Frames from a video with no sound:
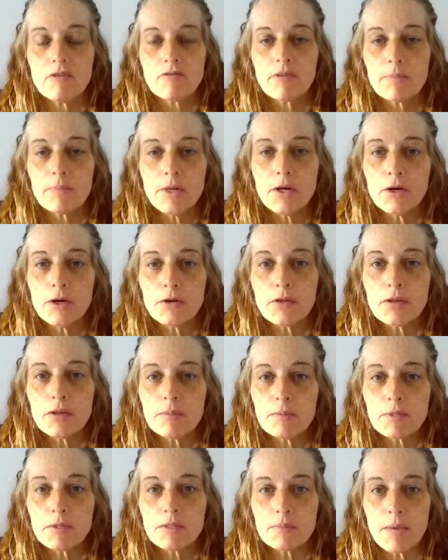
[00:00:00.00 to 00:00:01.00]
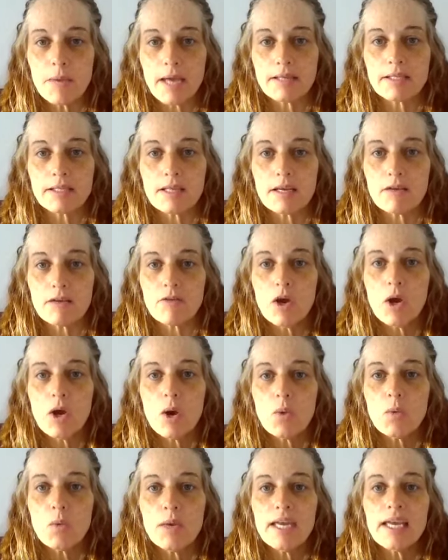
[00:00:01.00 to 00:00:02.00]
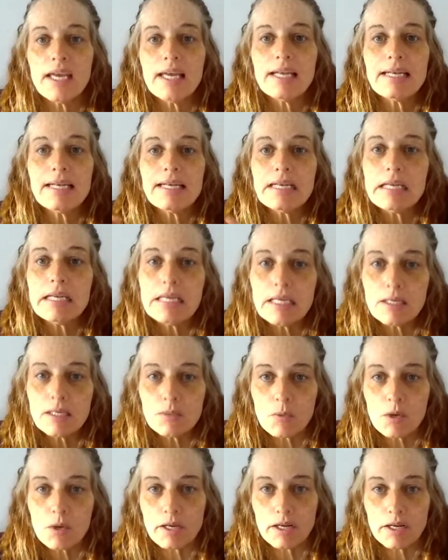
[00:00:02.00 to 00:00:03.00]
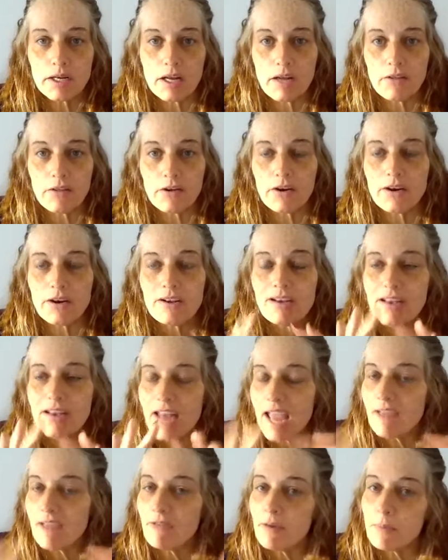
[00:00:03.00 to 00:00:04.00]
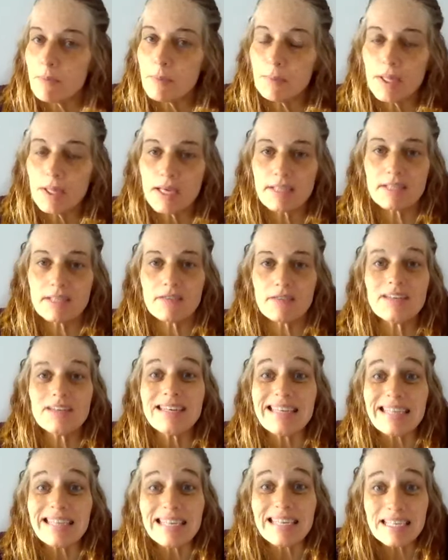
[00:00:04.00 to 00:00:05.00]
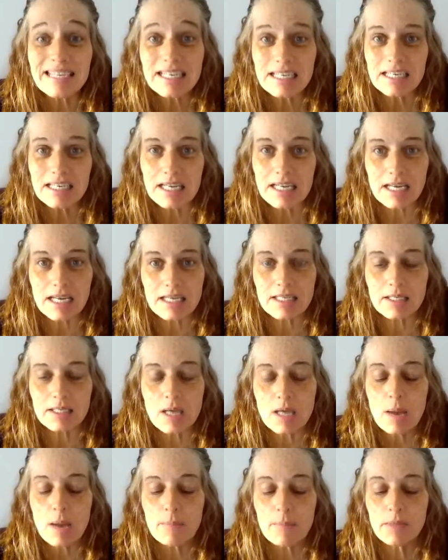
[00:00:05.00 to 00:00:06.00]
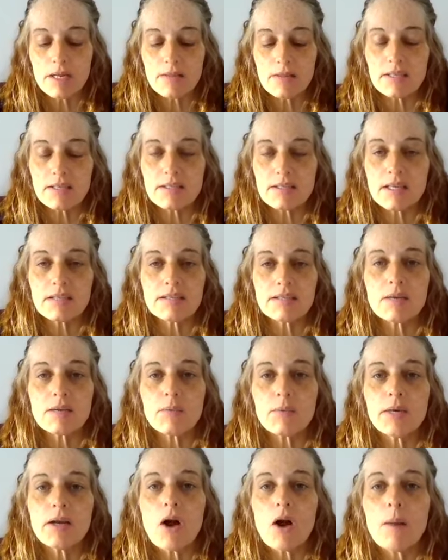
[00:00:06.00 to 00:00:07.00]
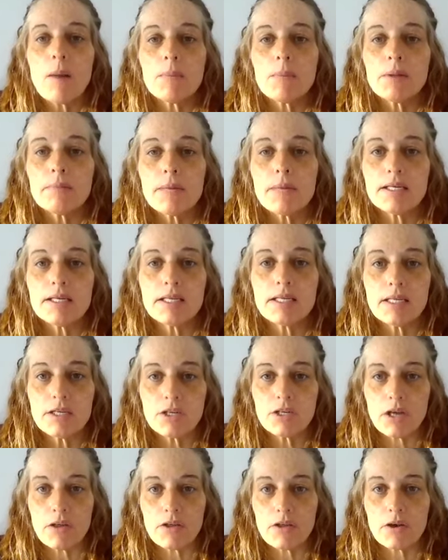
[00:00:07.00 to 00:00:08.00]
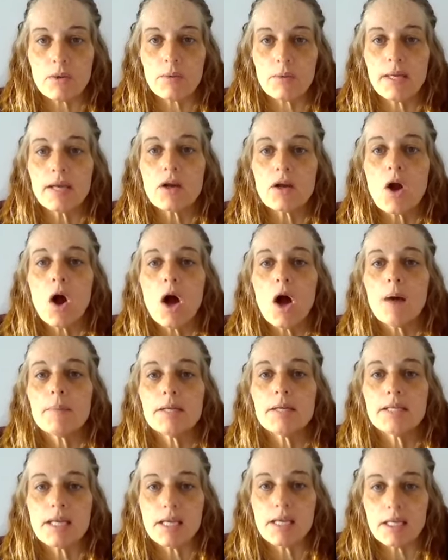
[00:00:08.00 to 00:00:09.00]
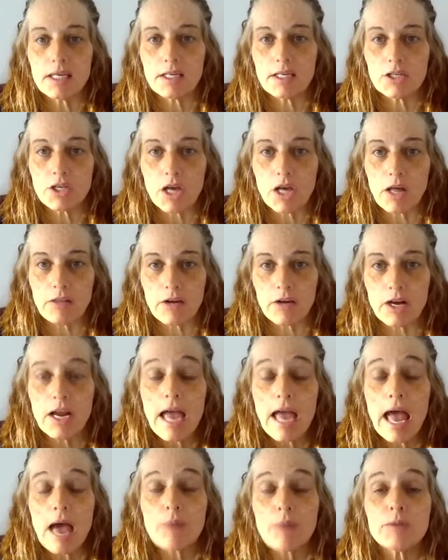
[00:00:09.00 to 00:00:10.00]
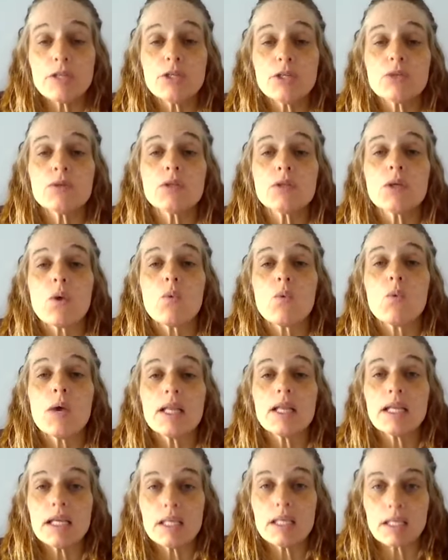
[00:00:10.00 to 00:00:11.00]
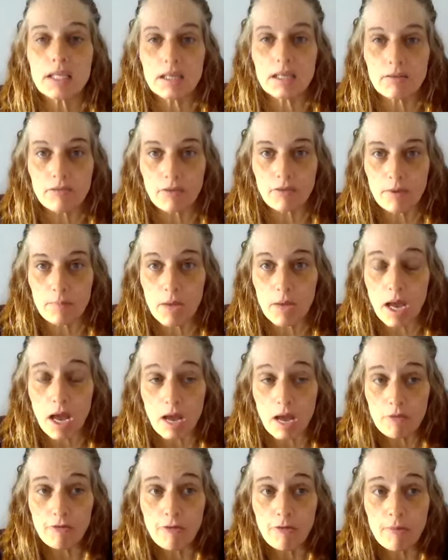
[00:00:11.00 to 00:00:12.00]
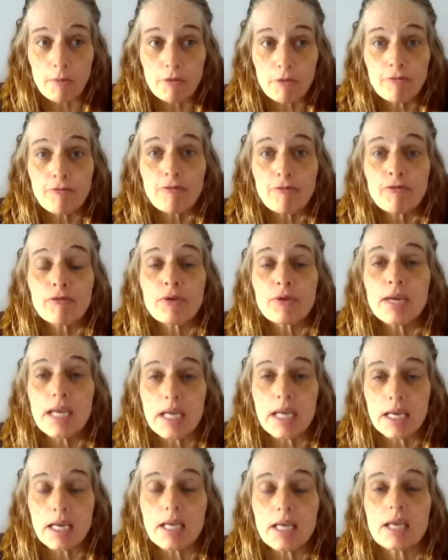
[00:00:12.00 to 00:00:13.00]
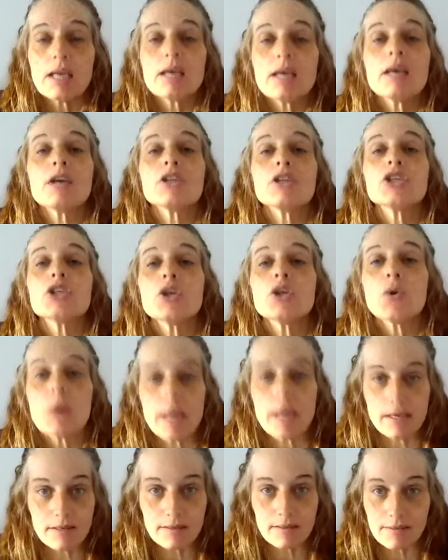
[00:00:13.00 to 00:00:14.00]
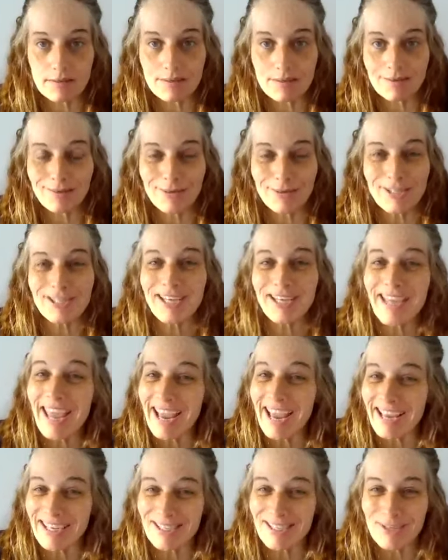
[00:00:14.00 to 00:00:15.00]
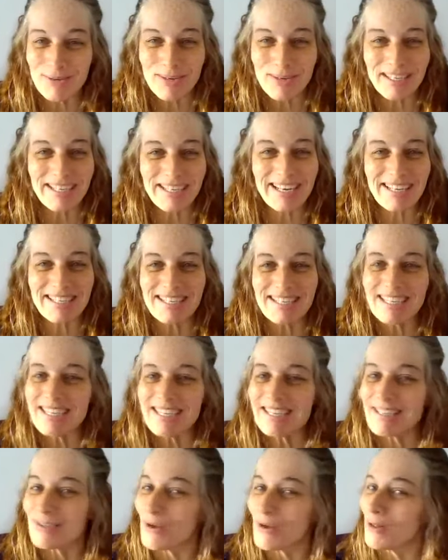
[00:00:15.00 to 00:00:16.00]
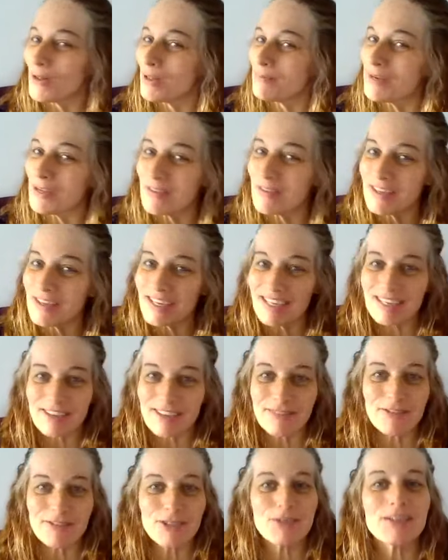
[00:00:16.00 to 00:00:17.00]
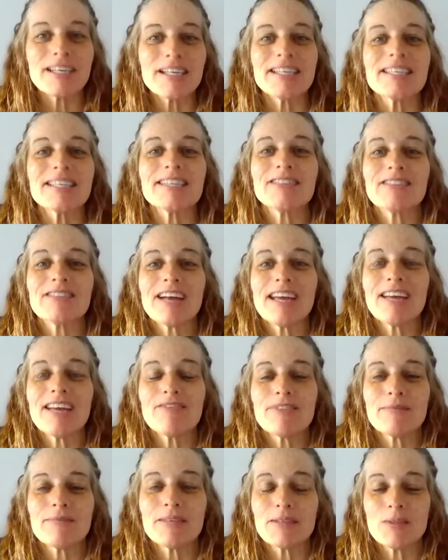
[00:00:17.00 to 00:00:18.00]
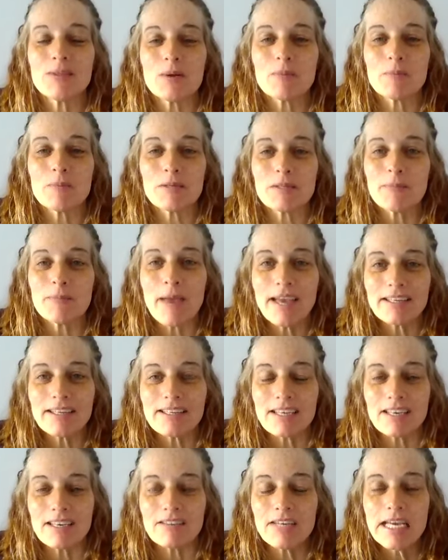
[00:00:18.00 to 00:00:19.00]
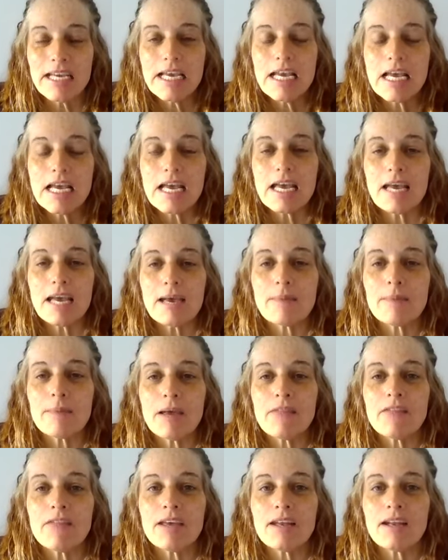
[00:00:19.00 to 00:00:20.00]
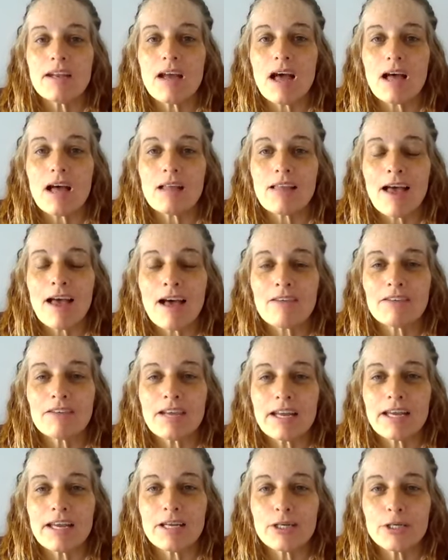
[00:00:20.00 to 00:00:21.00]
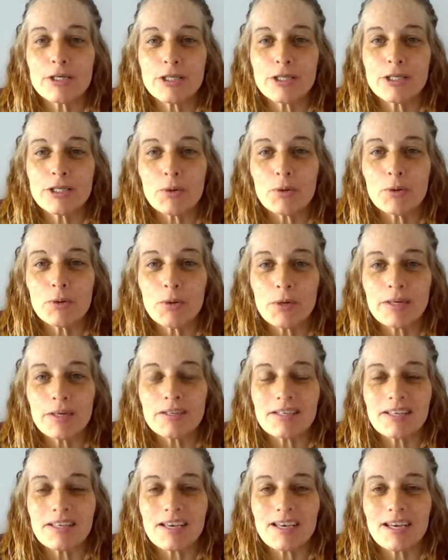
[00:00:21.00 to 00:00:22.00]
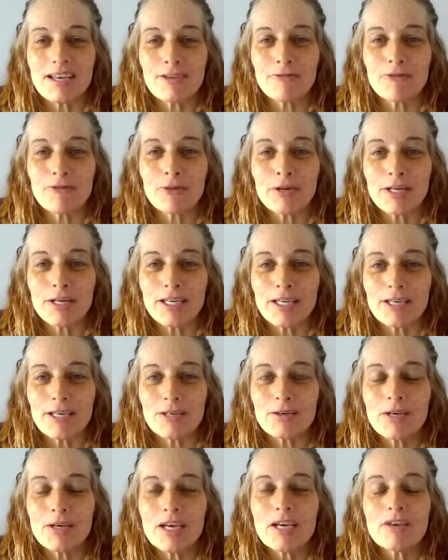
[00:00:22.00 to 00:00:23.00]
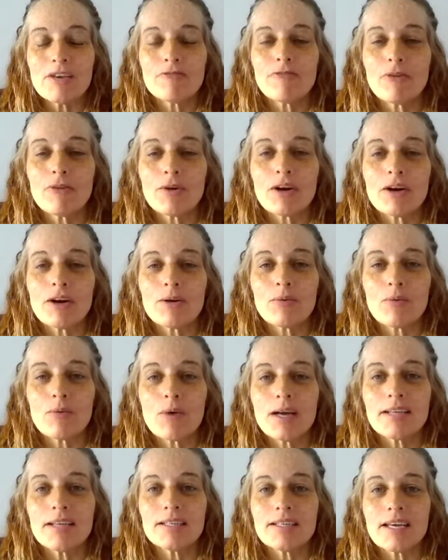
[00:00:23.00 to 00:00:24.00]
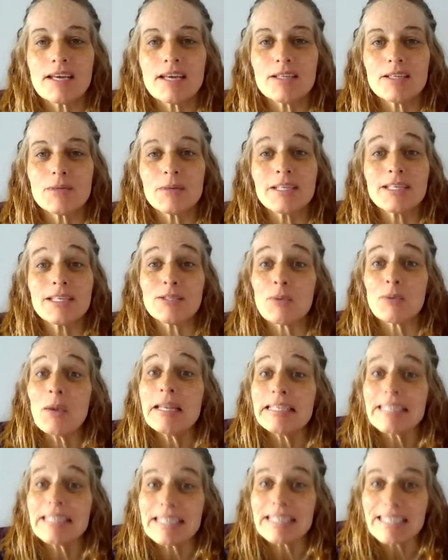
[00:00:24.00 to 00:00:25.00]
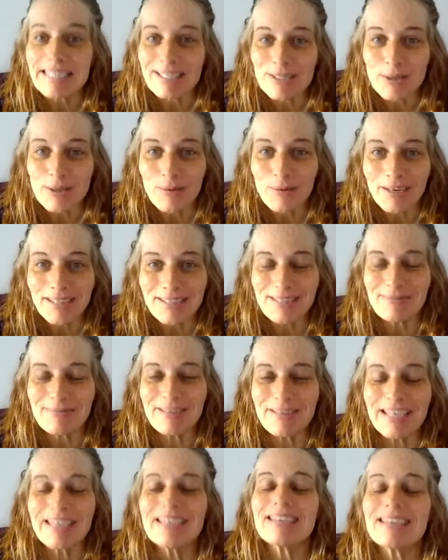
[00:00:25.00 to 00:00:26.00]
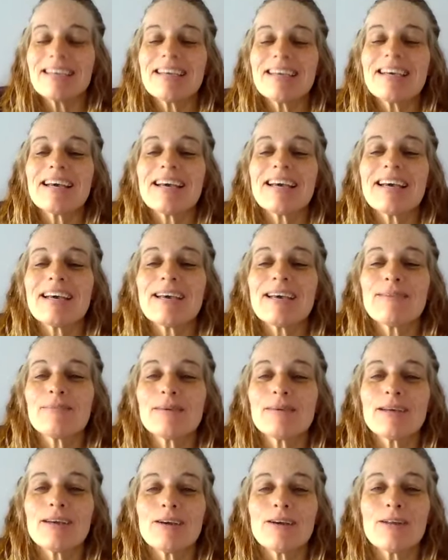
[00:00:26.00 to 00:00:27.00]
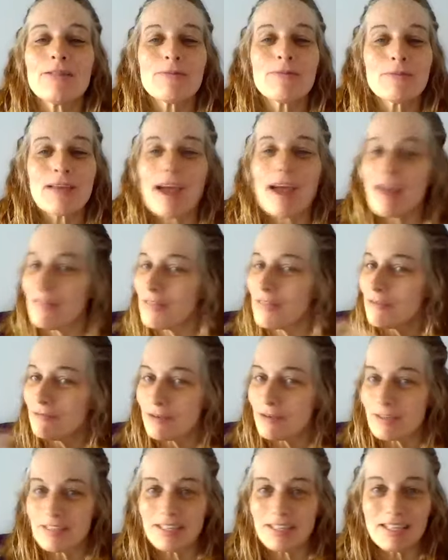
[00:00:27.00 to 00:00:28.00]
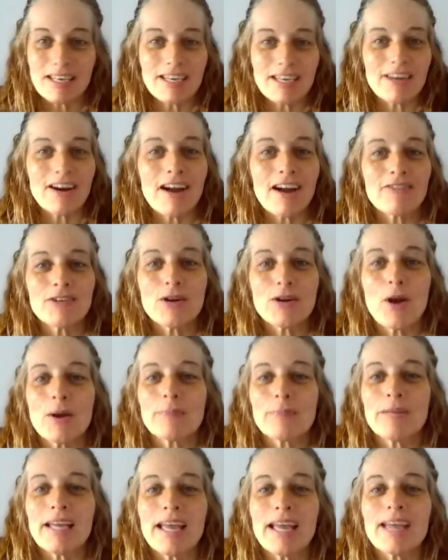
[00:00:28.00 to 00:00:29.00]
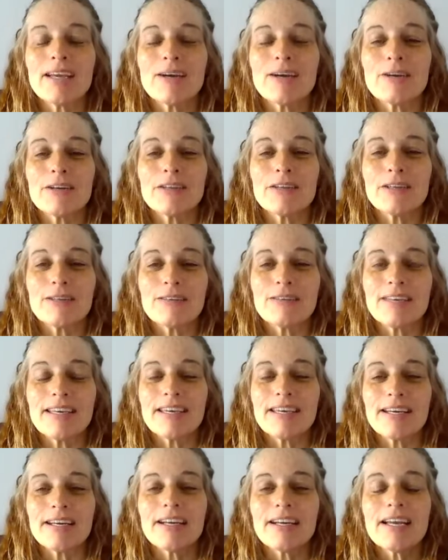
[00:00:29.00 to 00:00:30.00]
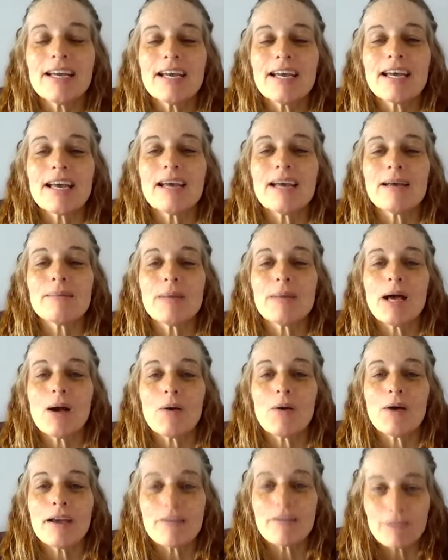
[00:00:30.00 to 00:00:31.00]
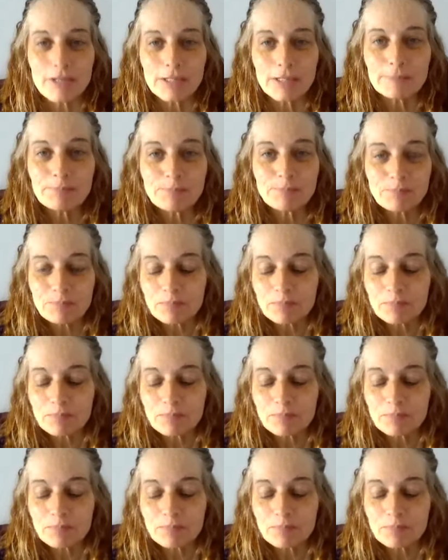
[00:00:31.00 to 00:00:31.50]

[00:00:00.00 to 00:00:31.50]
From an earthly perspective, we need one another, nay, from a place of neediness, but in the sense that we complement each other, we accommodate each other, and we do so willingly from, from a free choice which again 2019 is all about the year of choice right from the soul perspective um, and then i'll have an energy report uh, for you for what uh, 2020 is going to be um, at the first of the year after hogmanay or the new year um, however